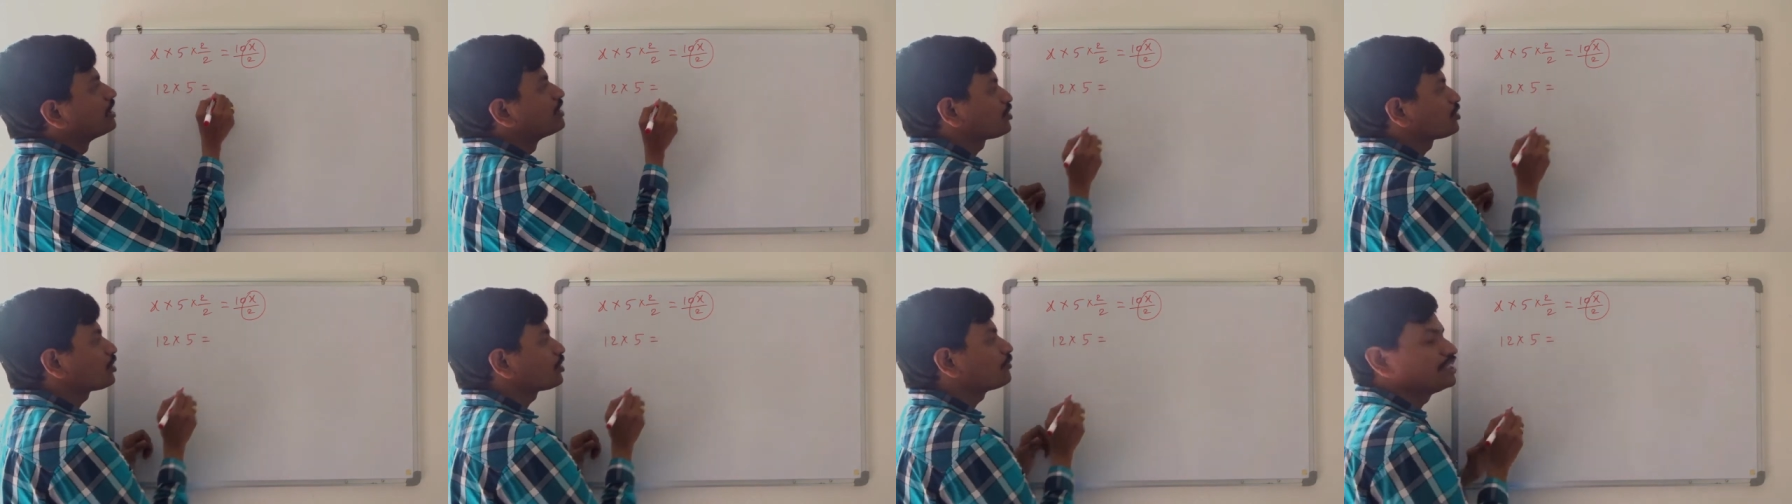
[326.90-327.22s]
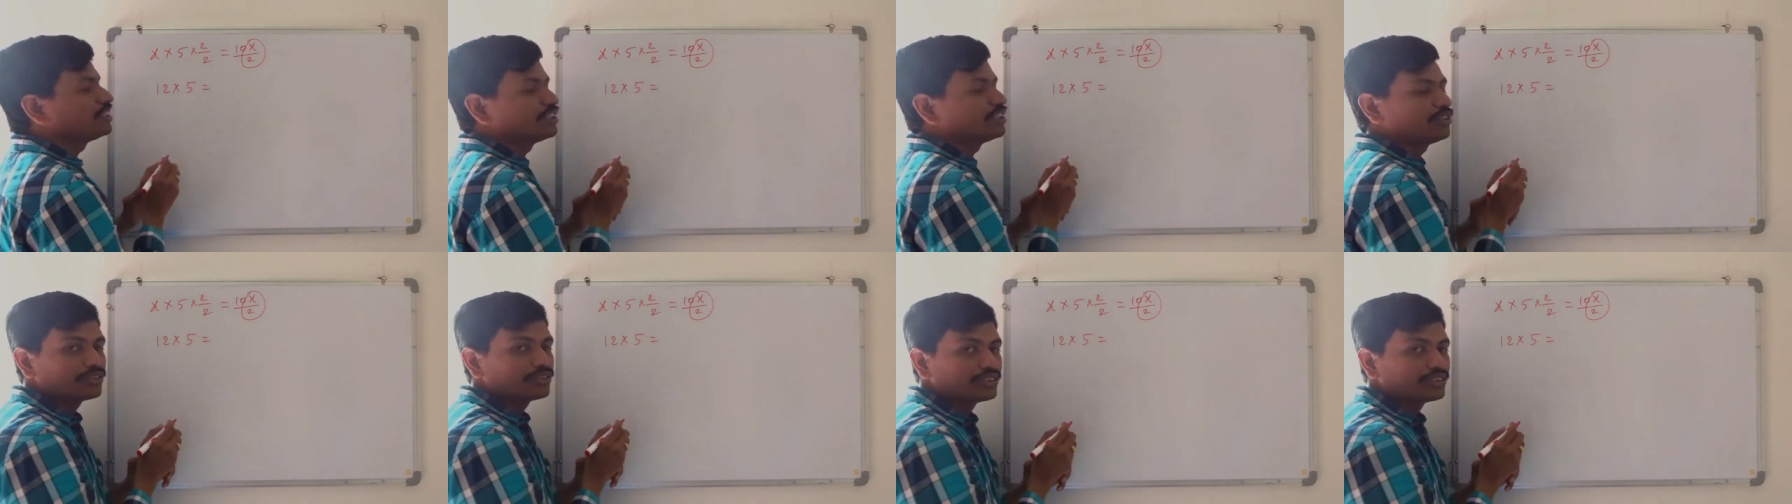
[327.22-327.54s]
So
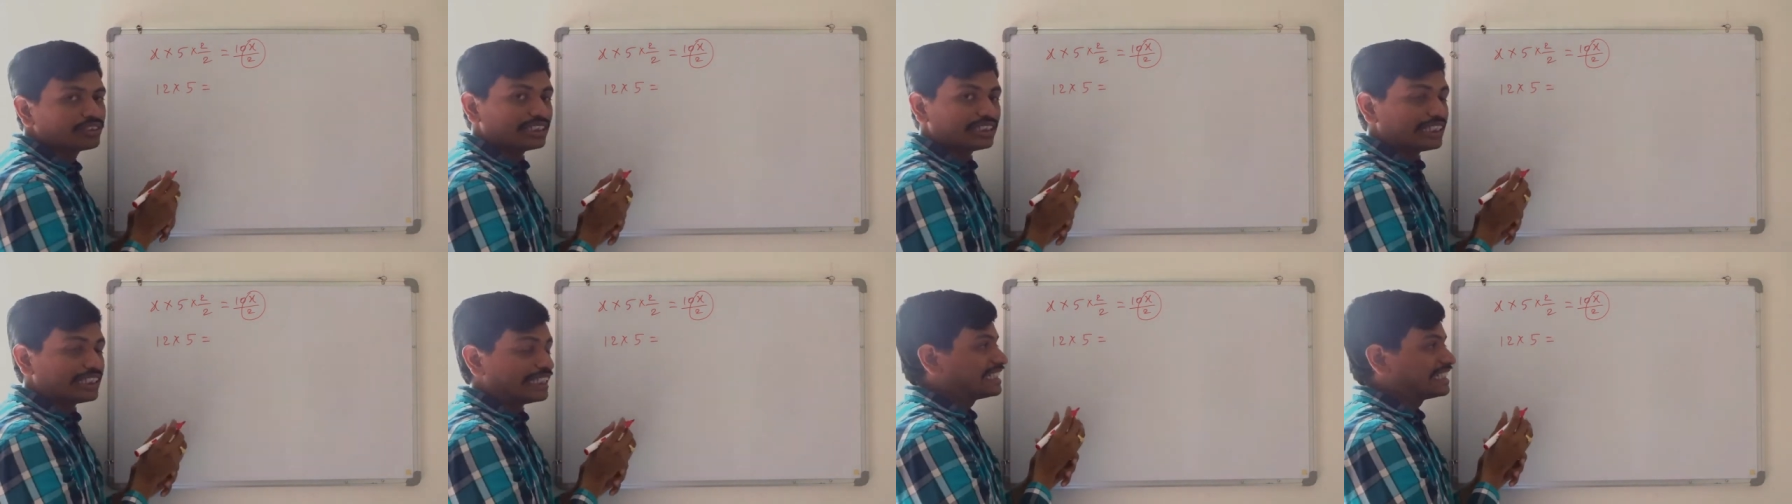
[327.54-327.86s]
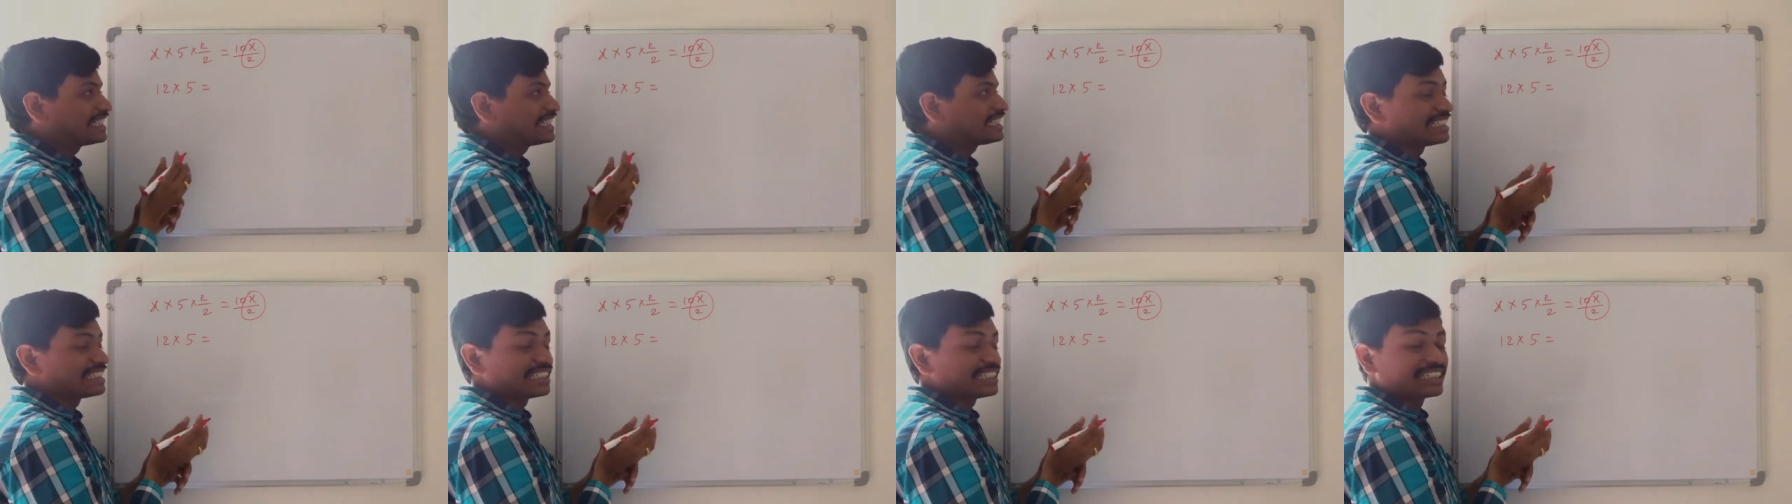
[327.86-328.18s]
we know
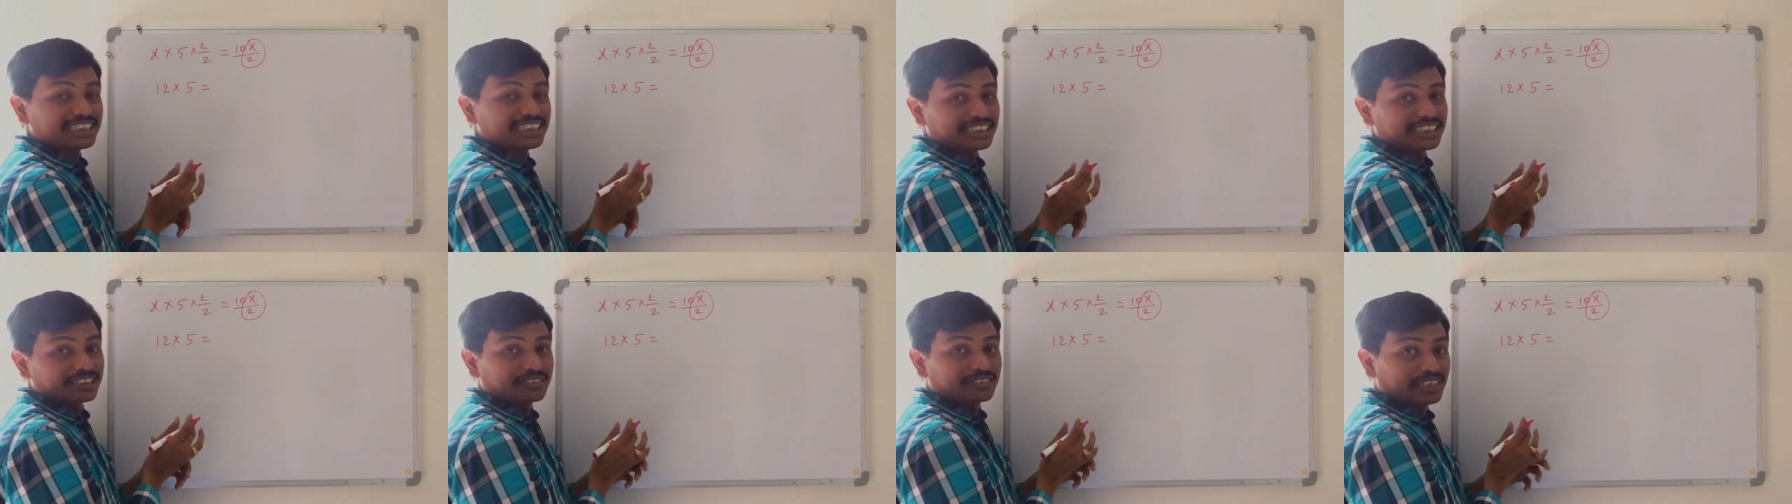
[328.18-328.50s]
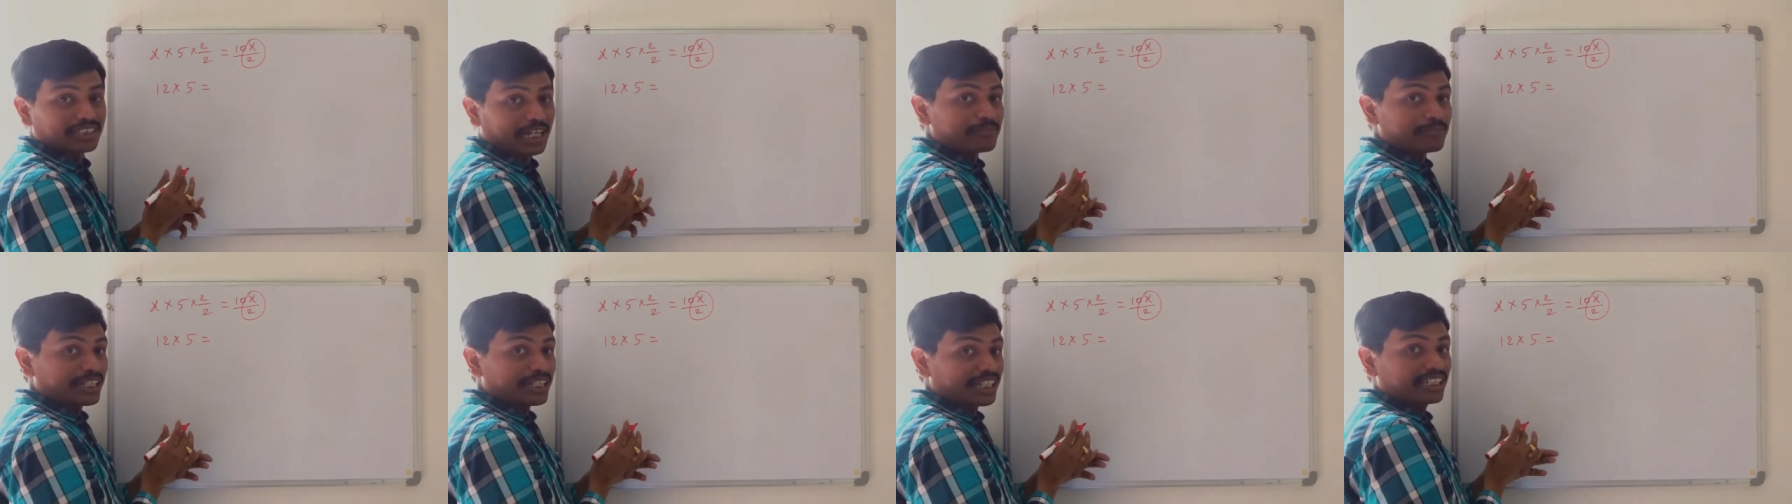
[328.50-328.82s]
it is 60.
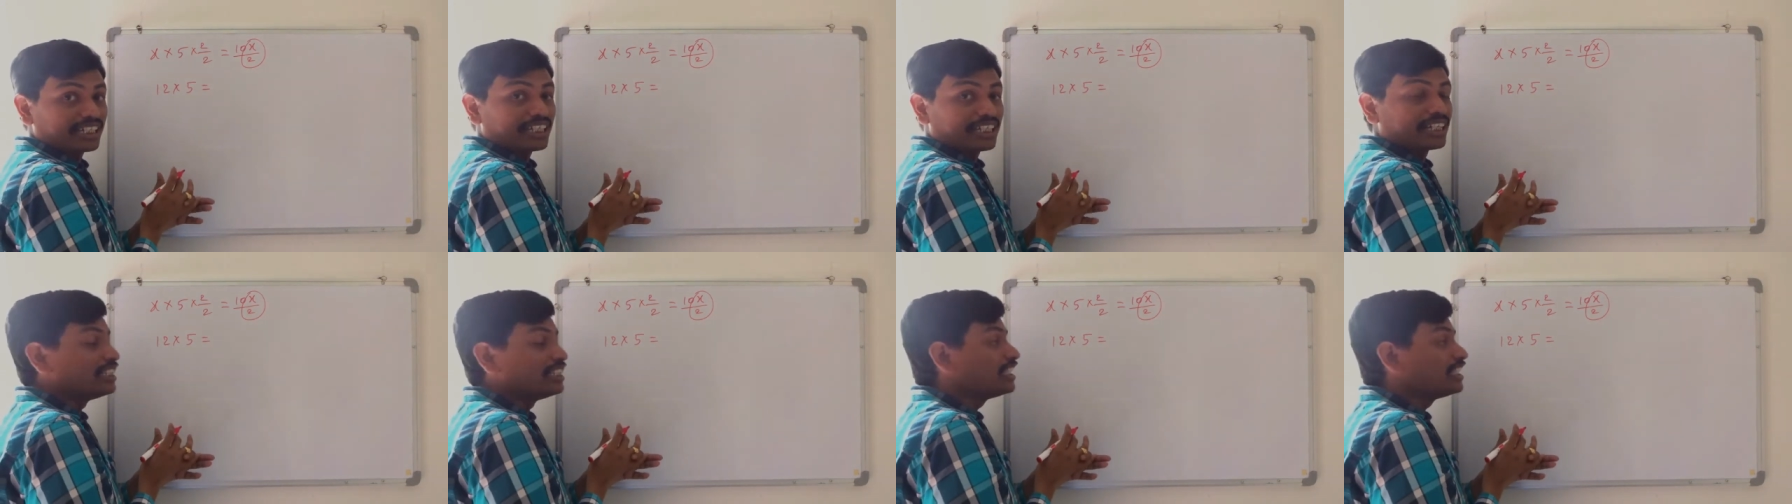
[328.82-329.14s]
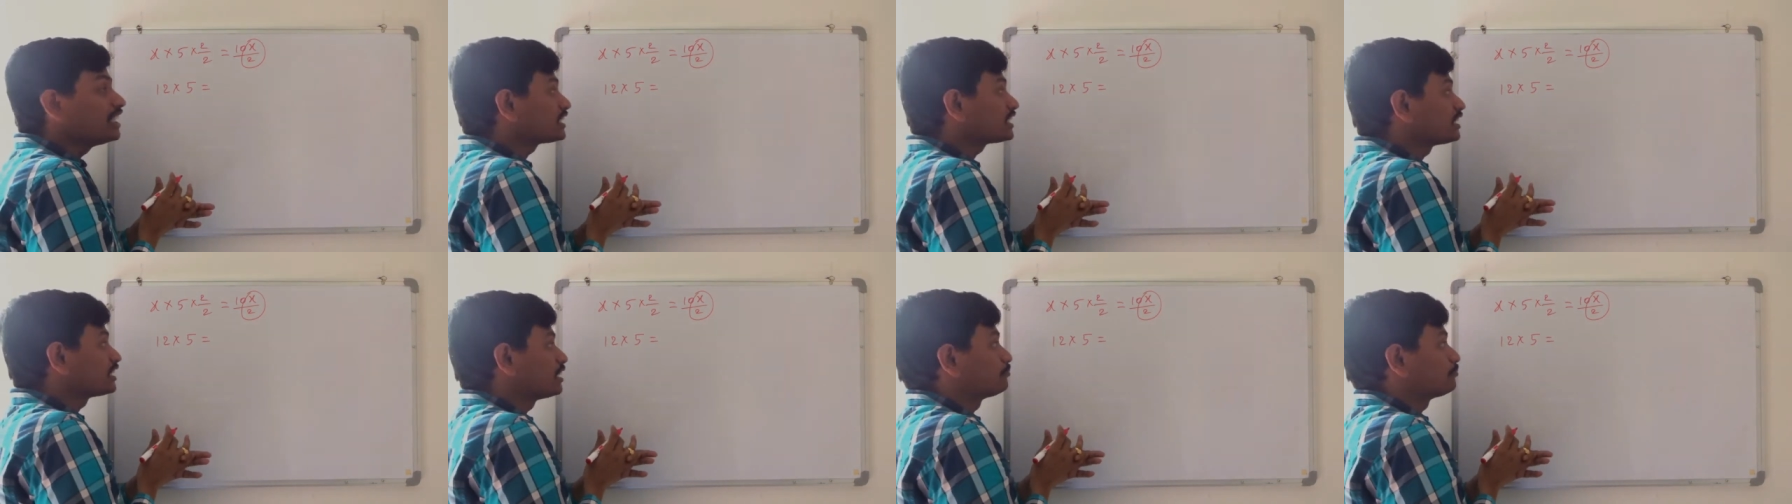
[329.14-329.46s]
I'm taking a
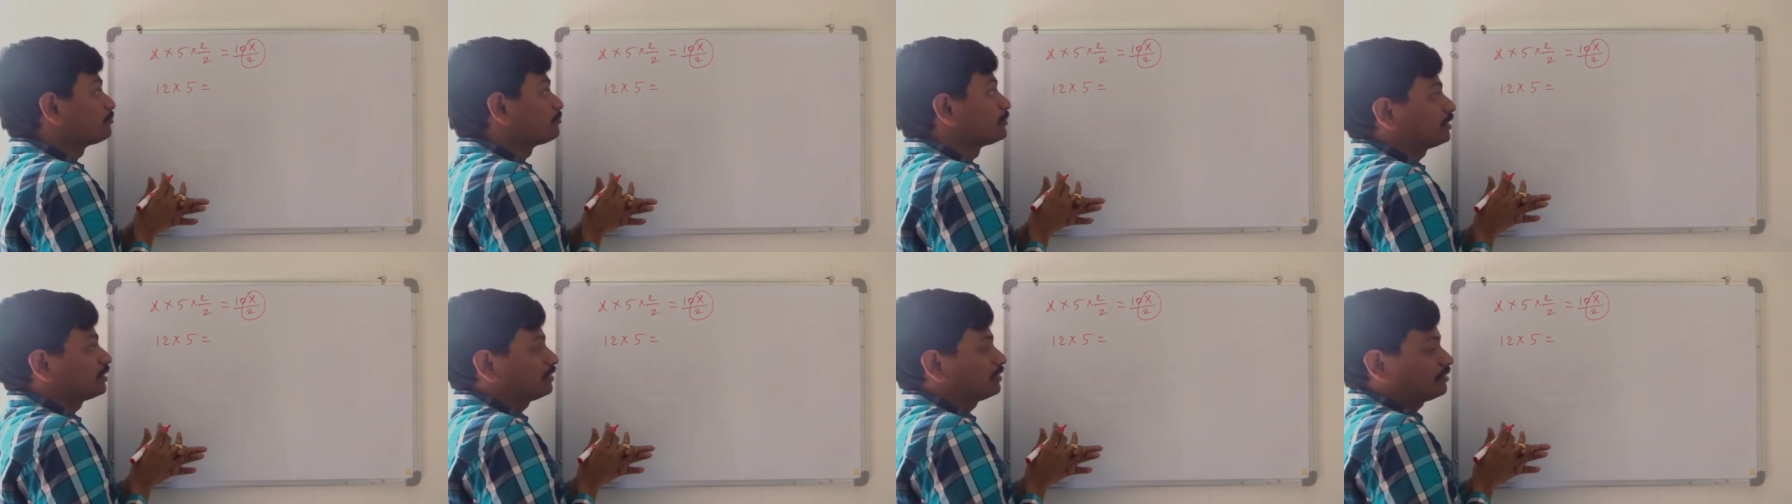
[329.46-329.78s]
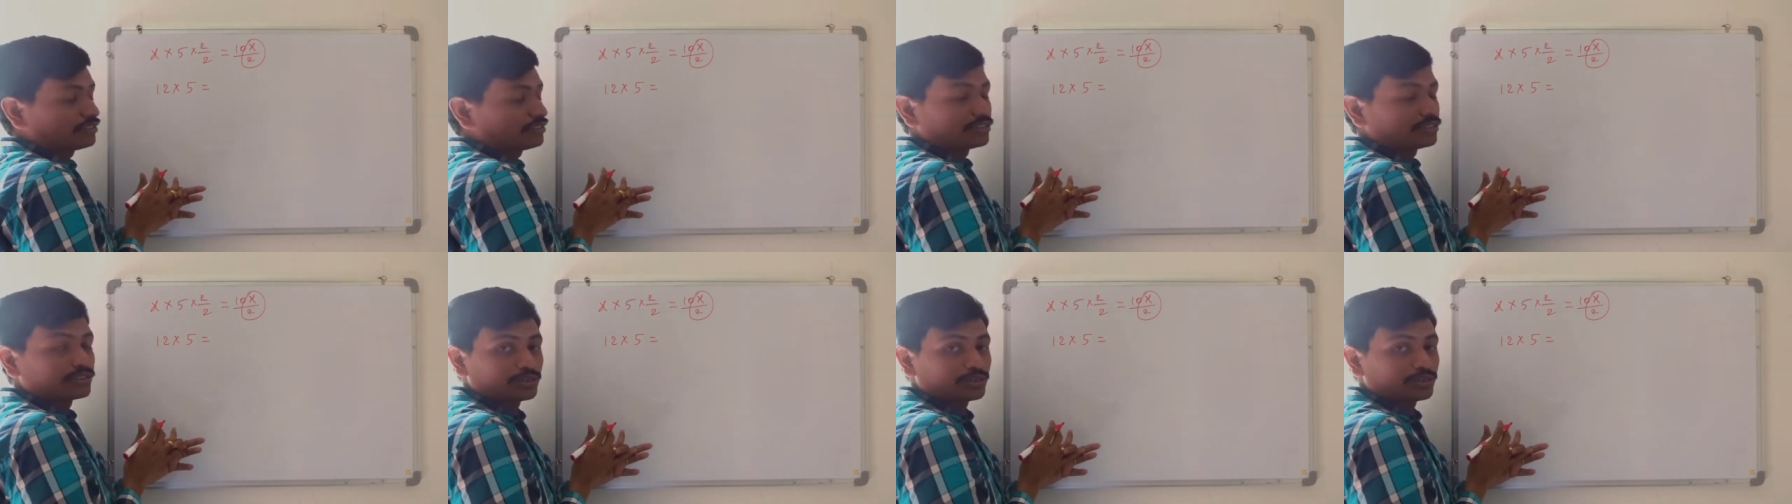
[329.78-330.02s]
least number